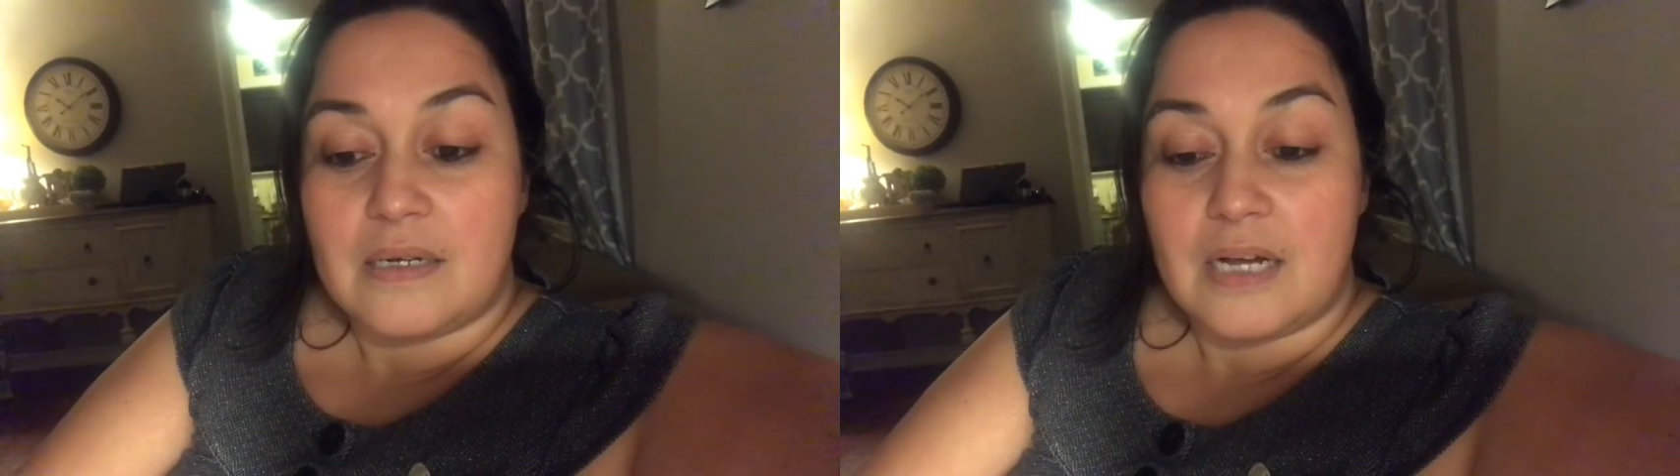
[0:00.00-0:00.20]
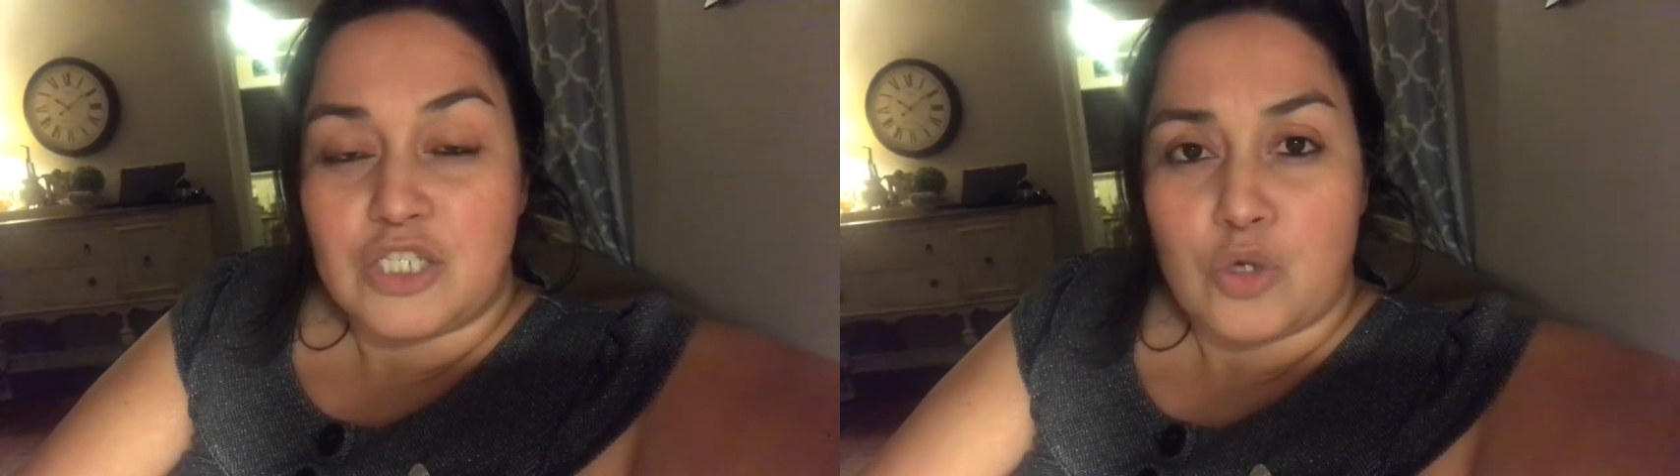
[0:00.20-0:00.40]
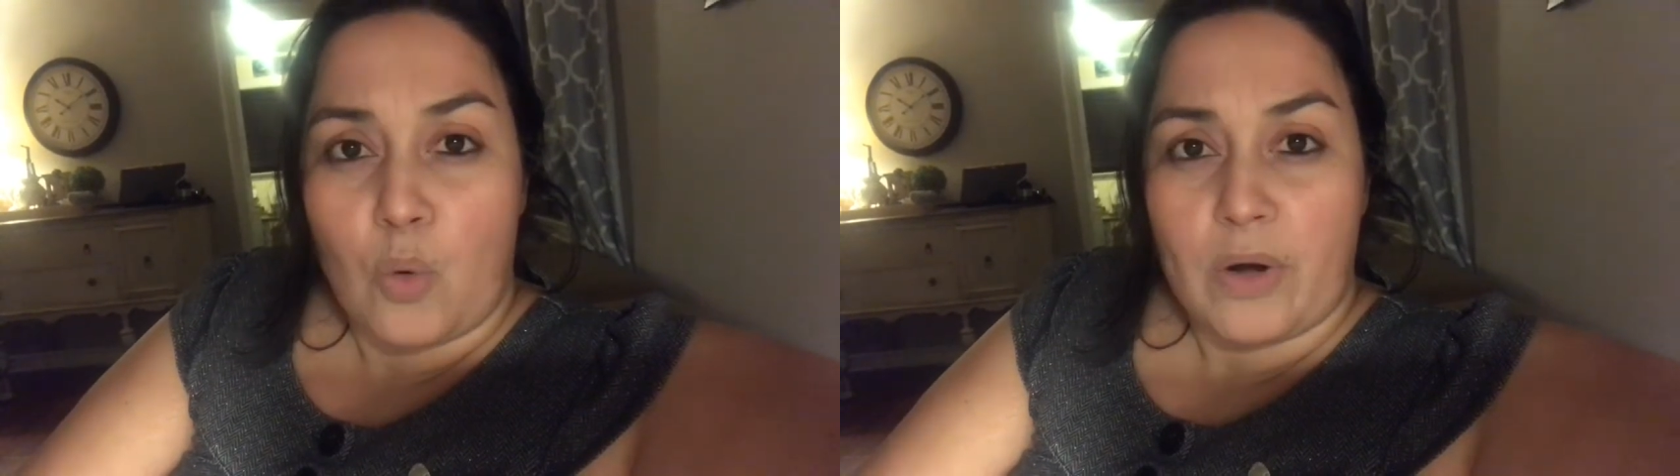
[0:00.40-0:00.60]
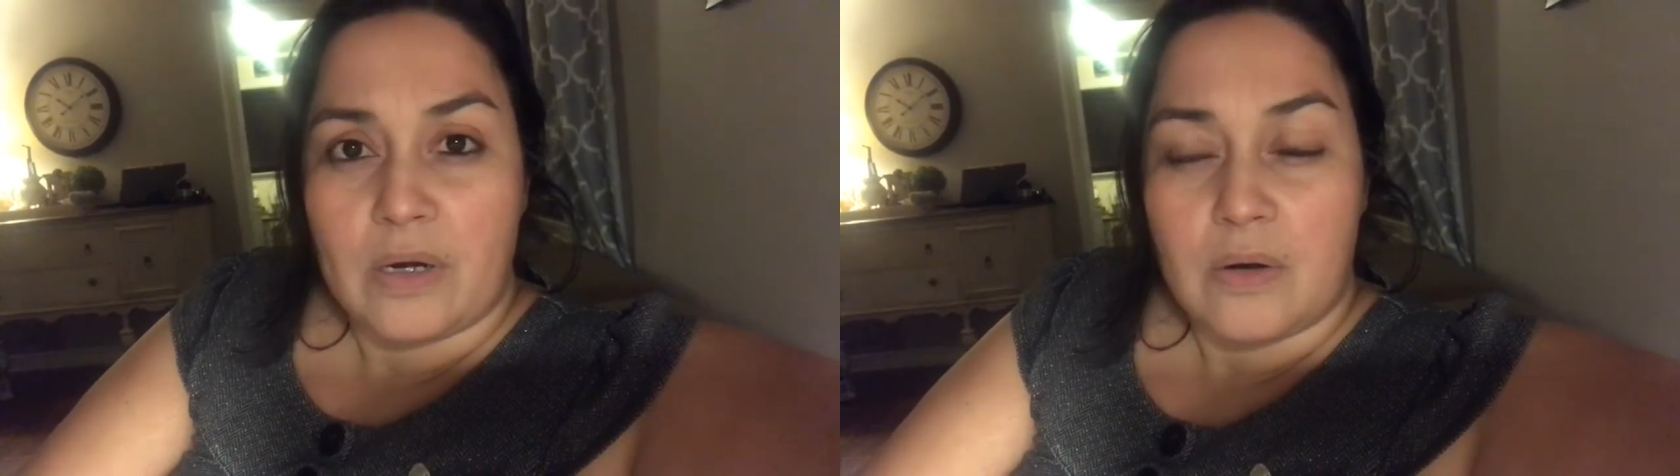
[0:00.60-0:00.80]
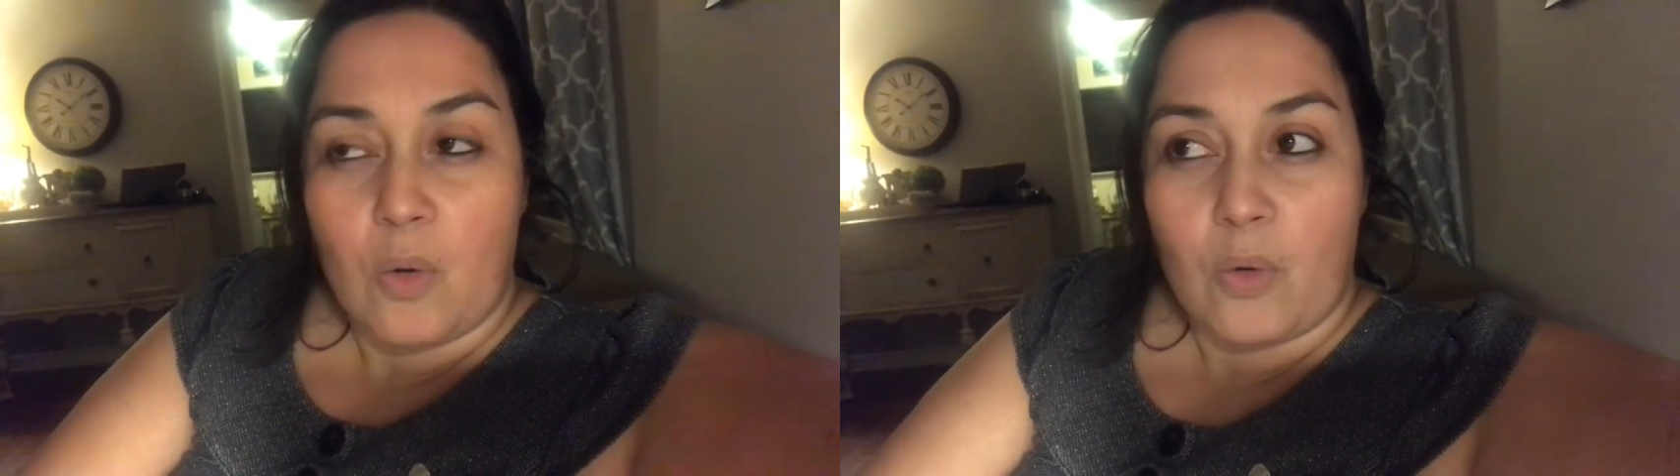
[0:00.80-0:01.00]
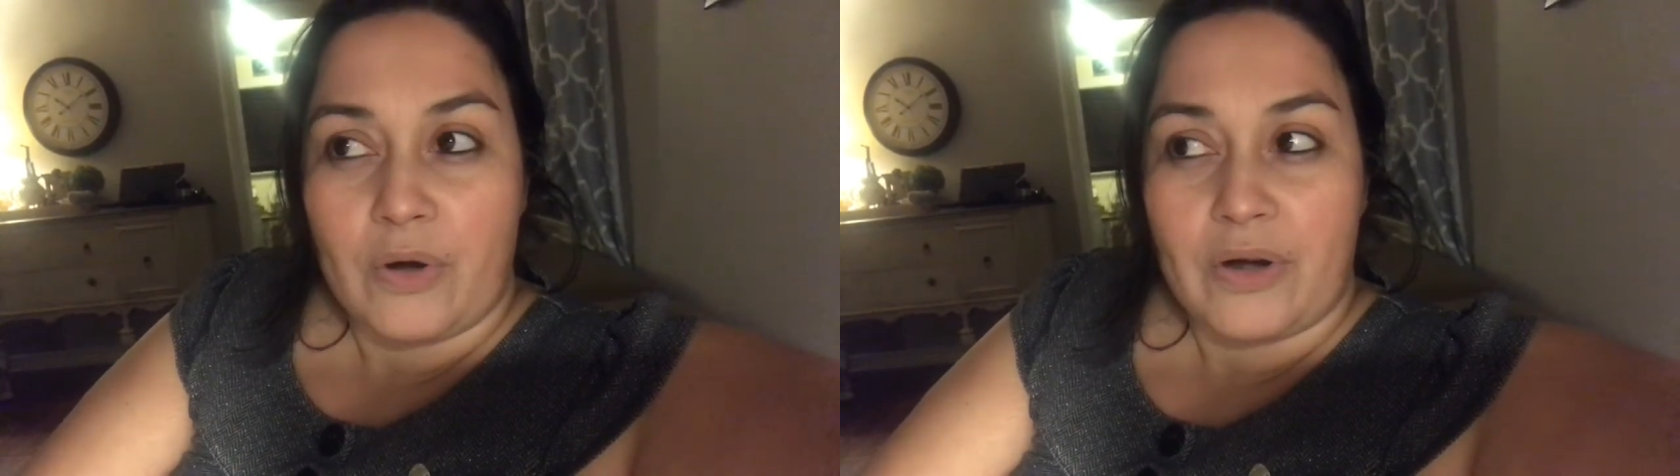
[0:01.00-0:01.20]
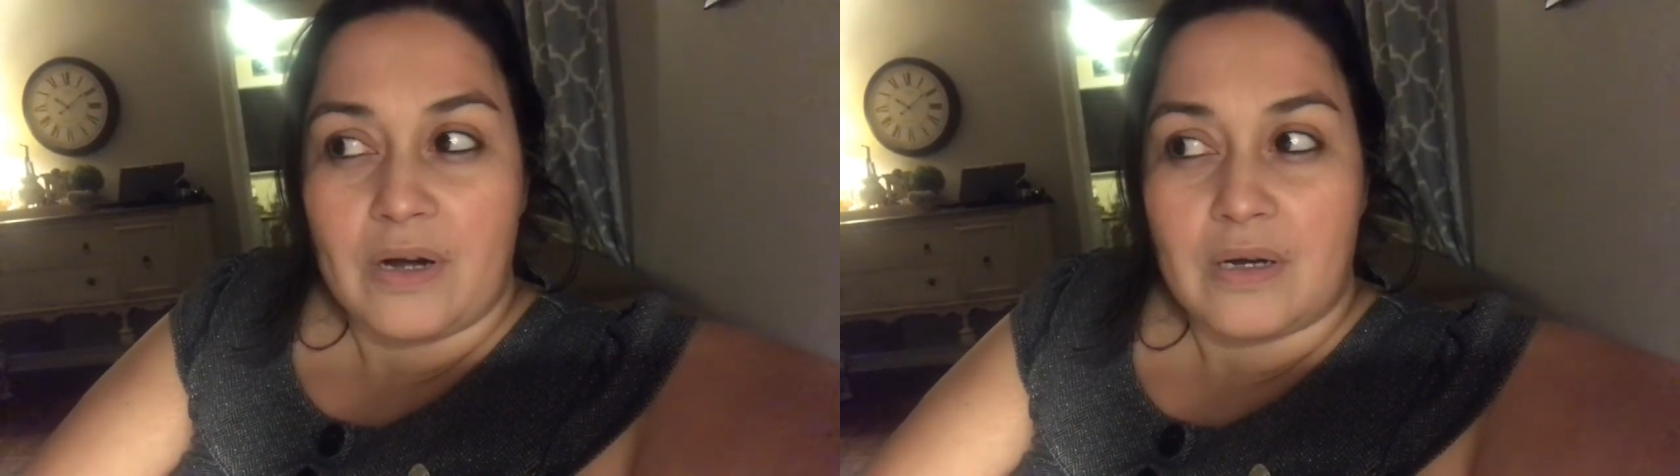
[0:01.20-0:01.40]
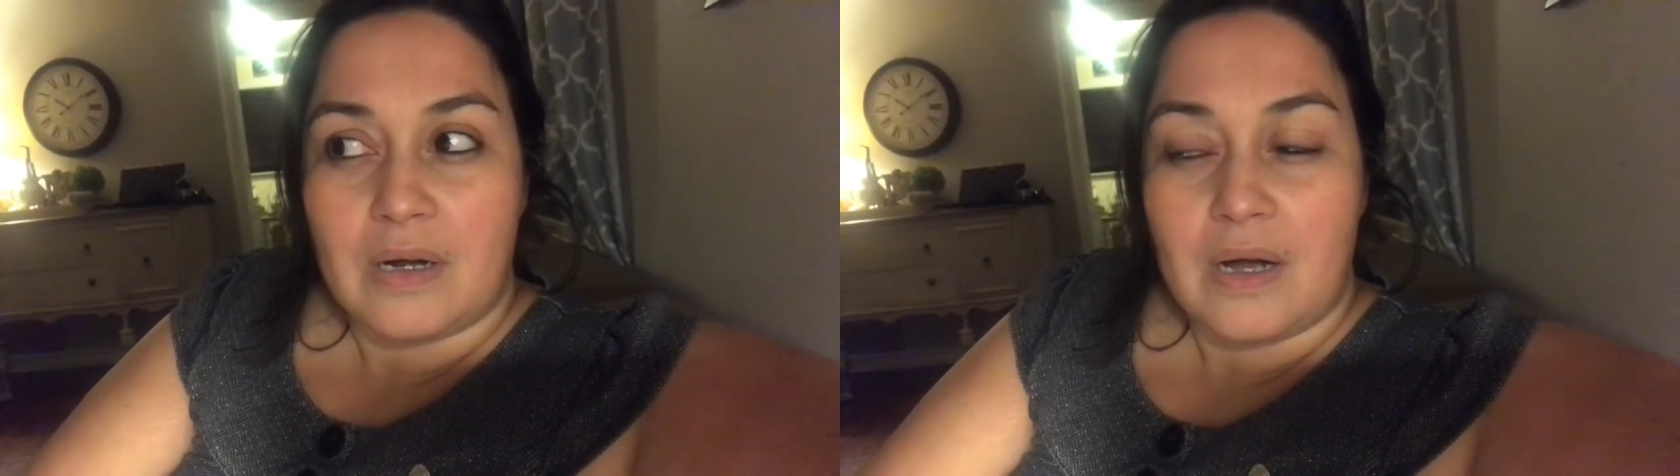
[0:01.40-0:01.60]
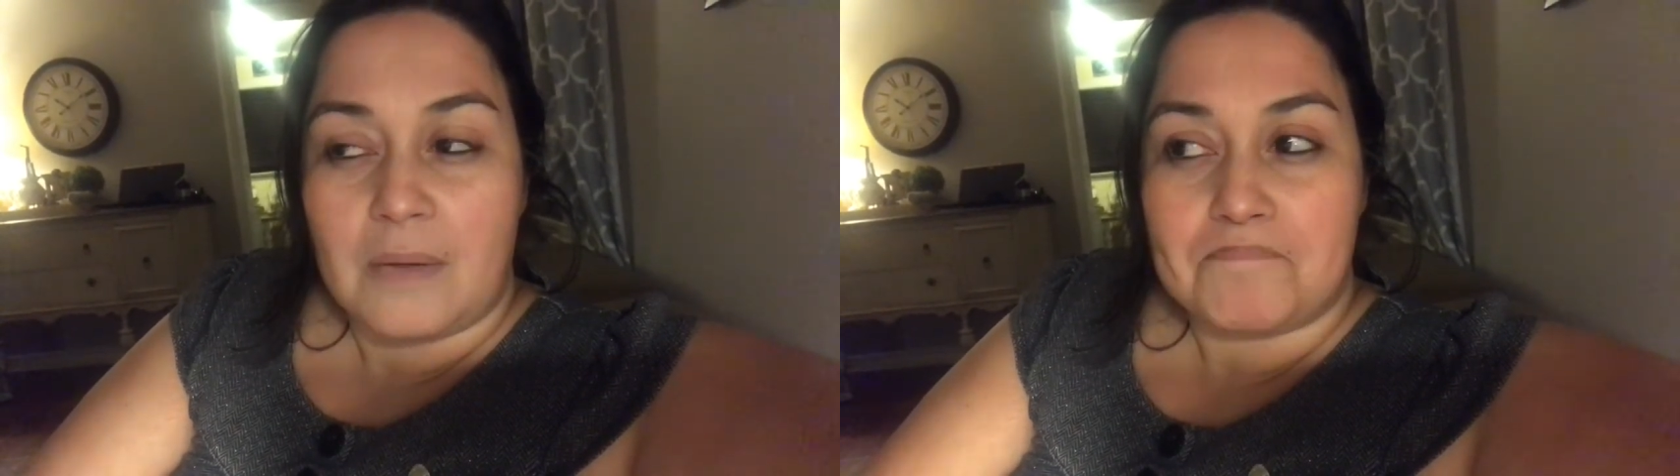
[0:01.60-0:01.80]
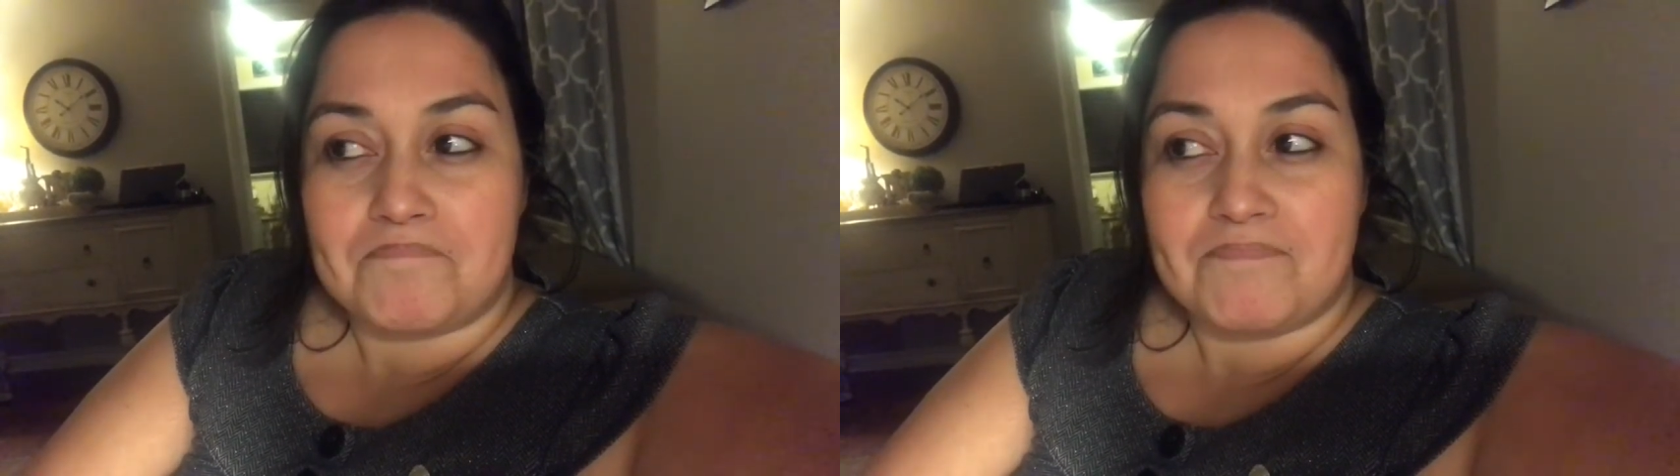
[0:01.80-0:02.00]
a chore or
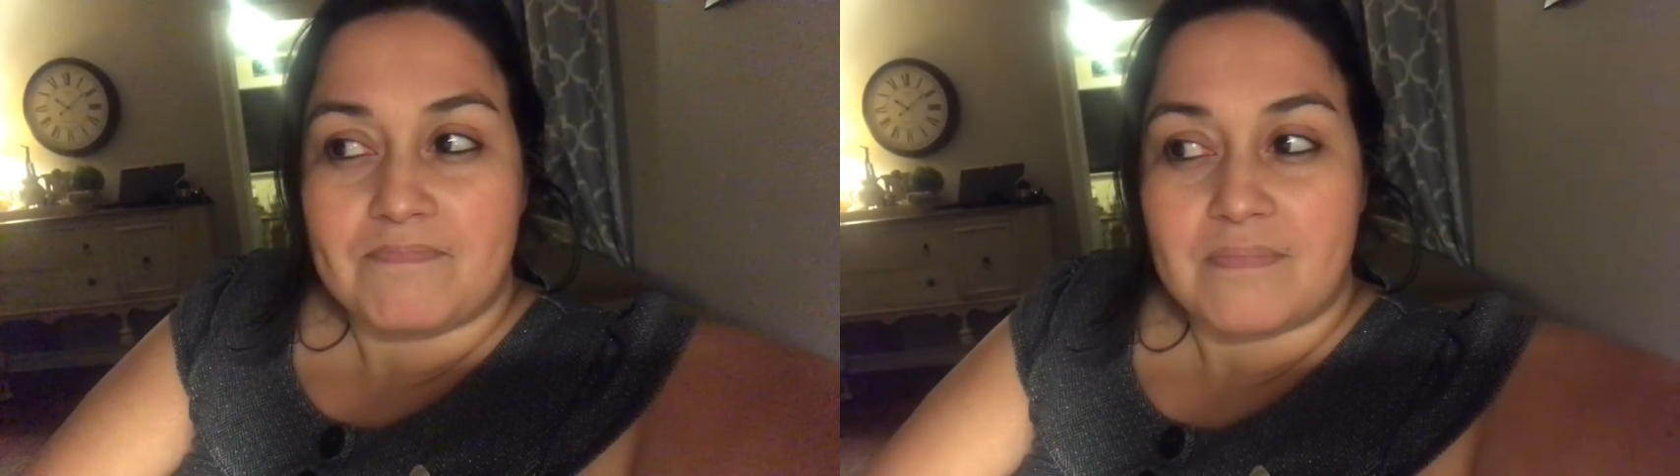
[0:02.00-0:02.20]
um,